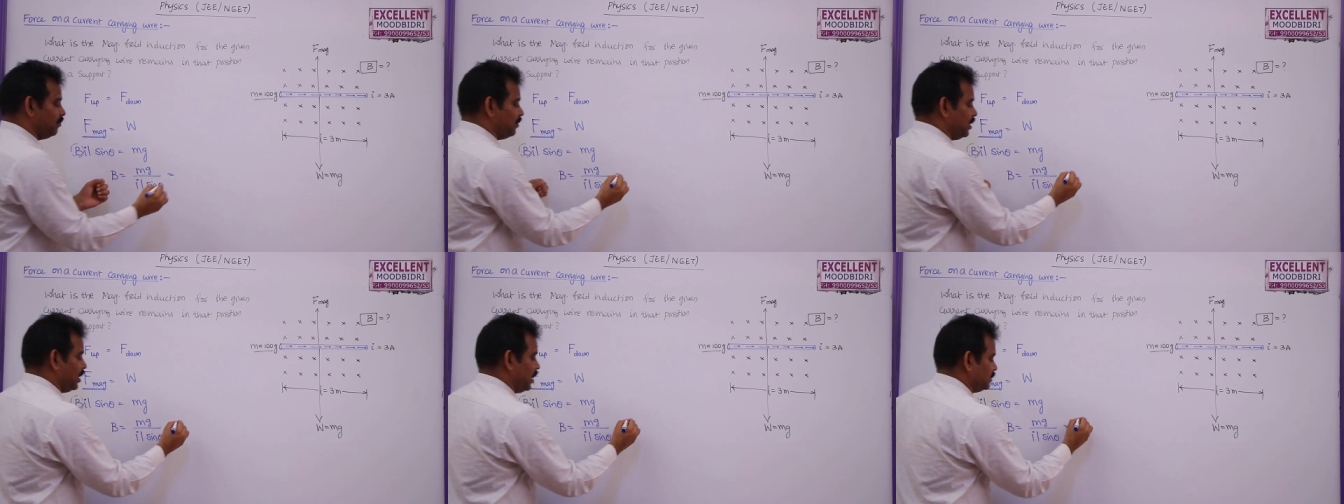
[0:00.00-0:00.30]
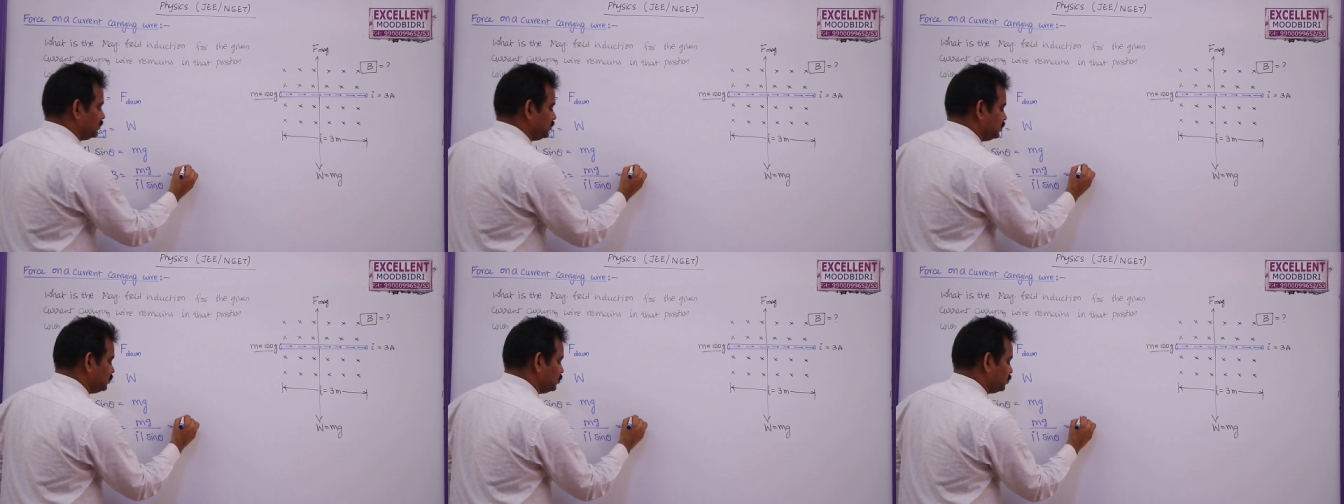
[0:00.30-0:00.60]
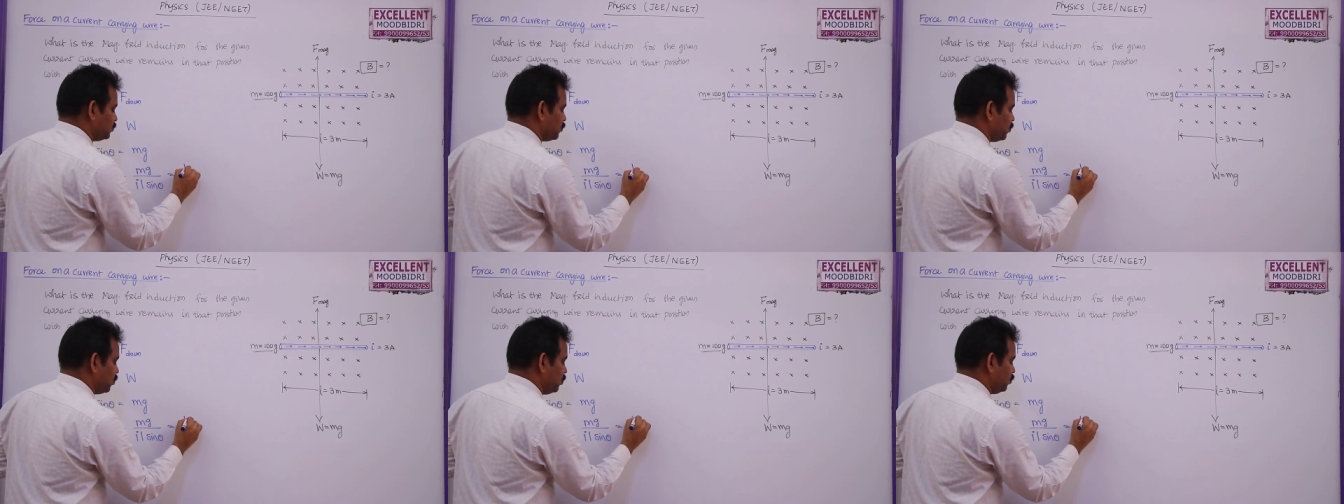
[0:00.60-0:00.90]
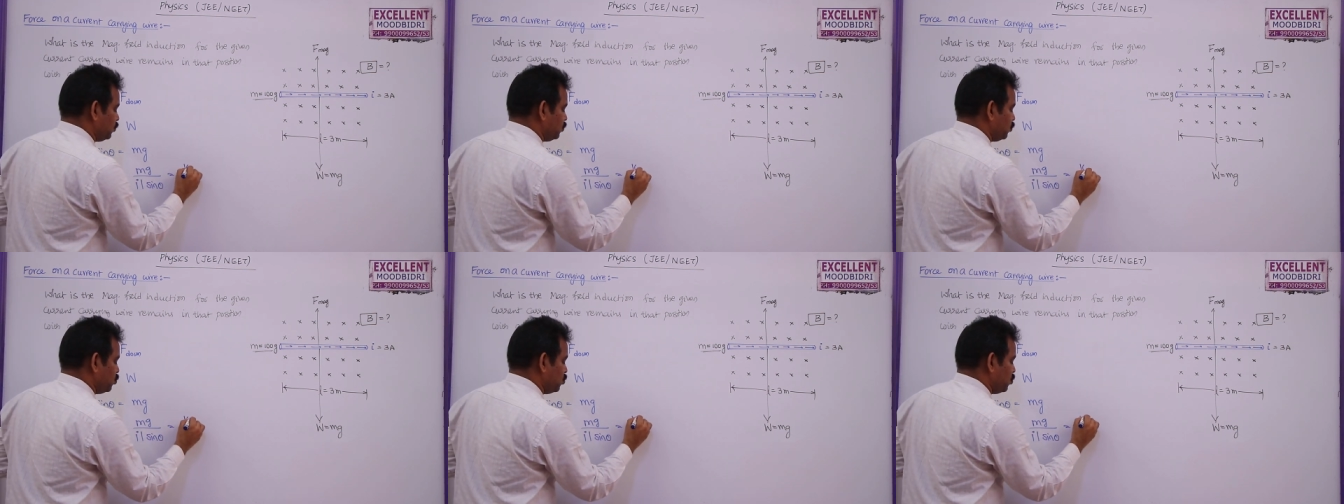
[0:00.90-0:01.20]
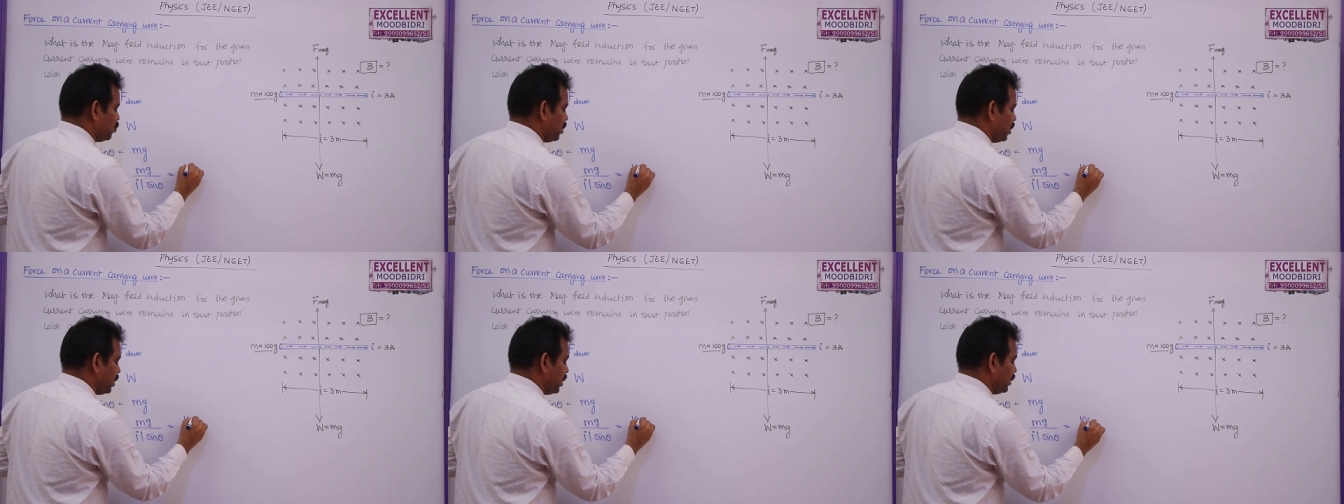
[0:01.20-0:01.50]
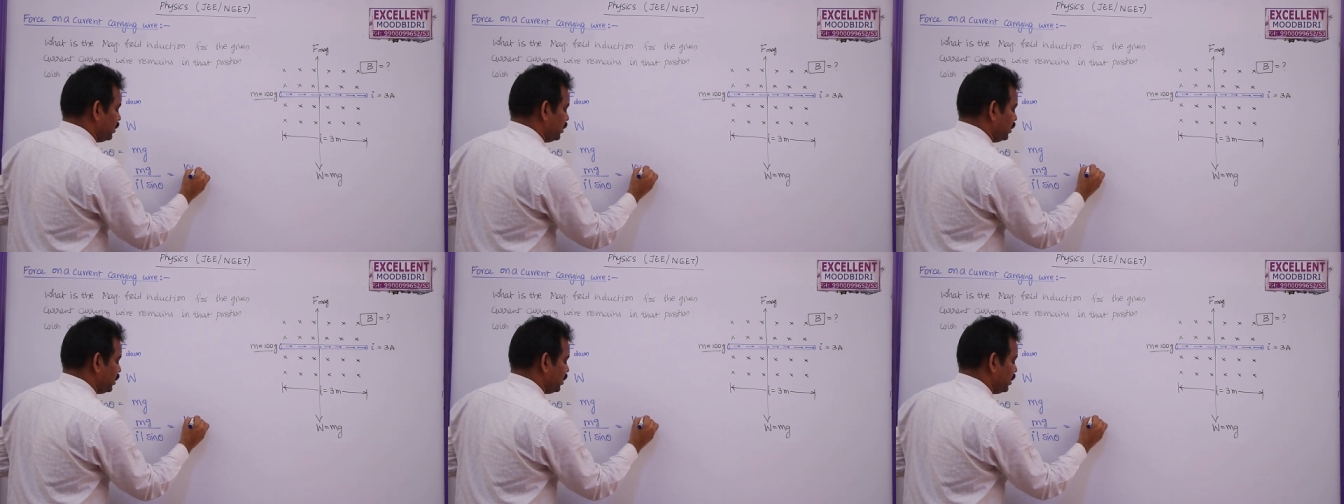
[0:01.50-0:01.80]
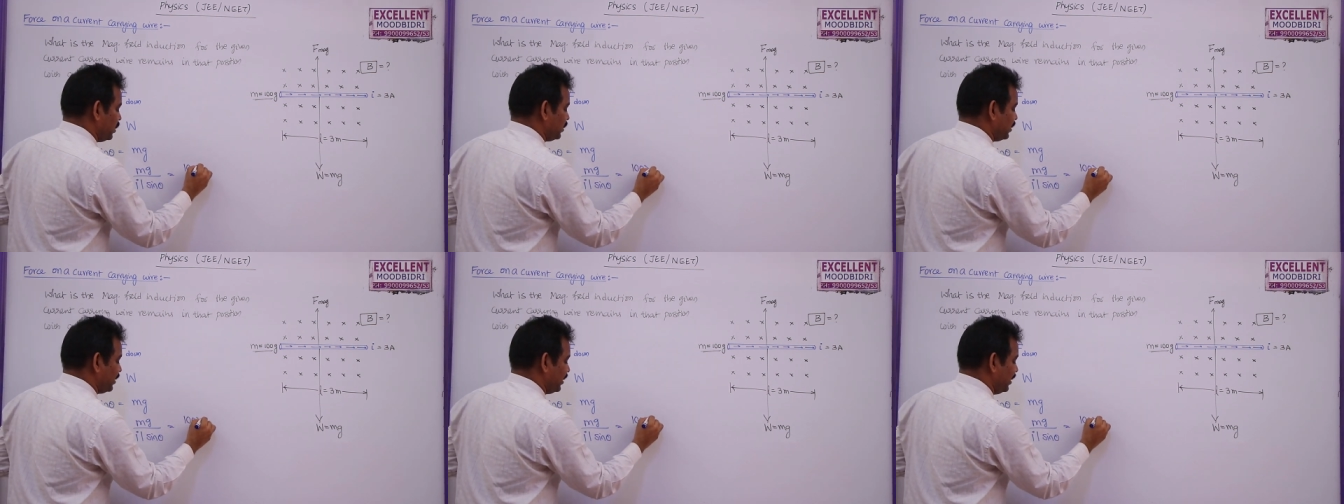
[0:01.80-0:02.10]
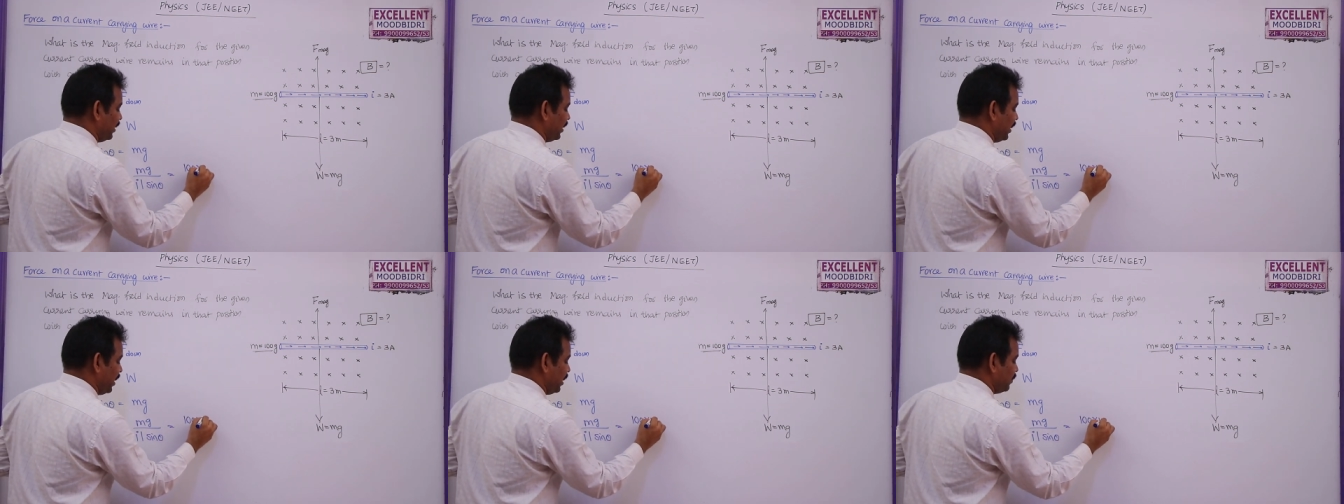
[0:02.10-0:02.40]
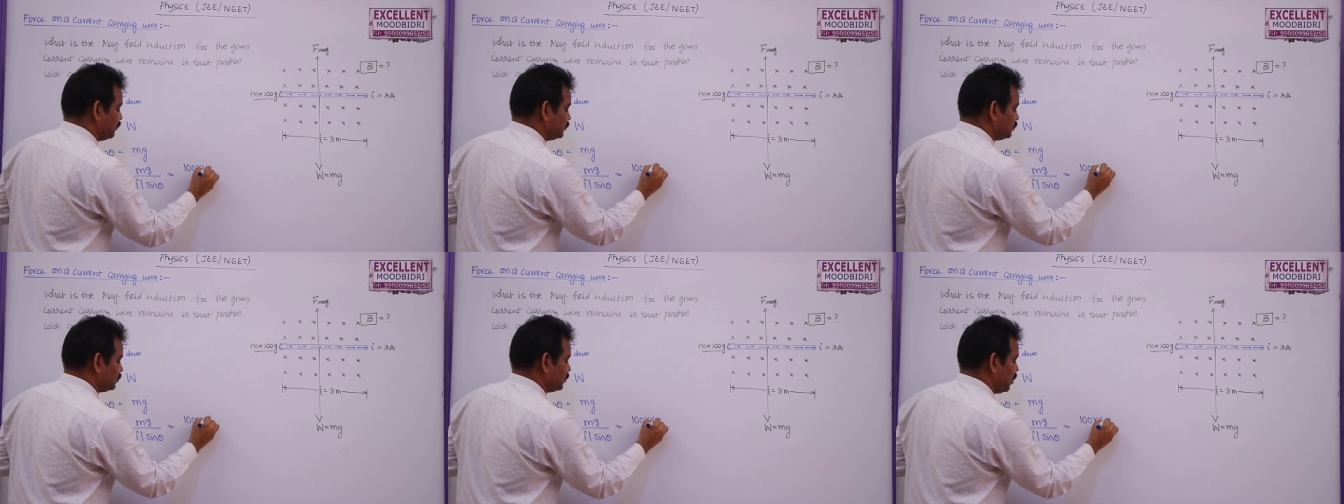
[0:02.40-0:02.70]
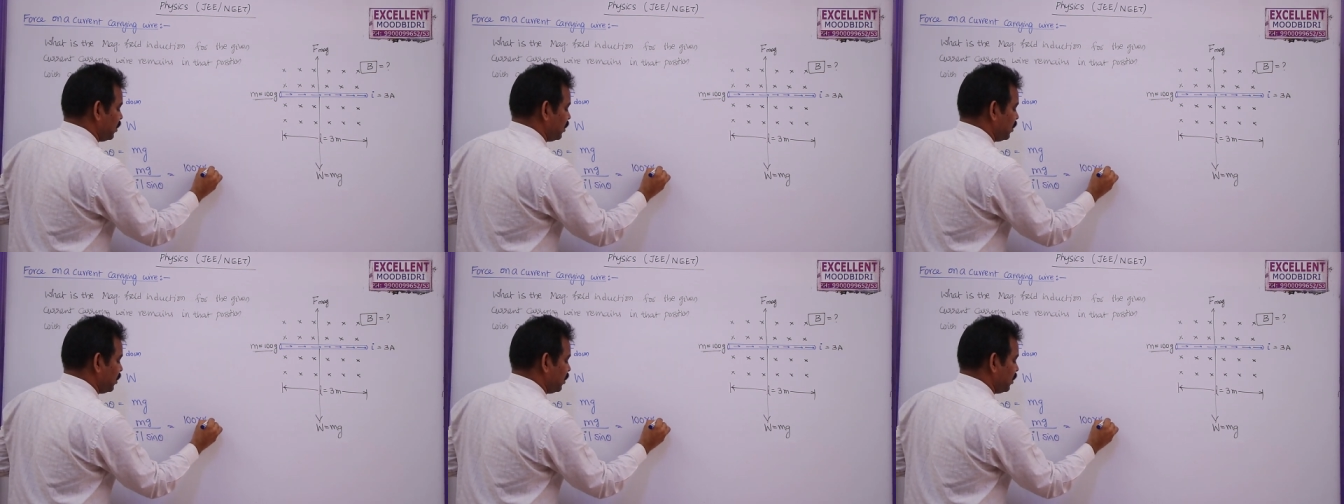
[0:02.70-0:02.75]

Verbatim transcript: Mass is equal to 100 grams.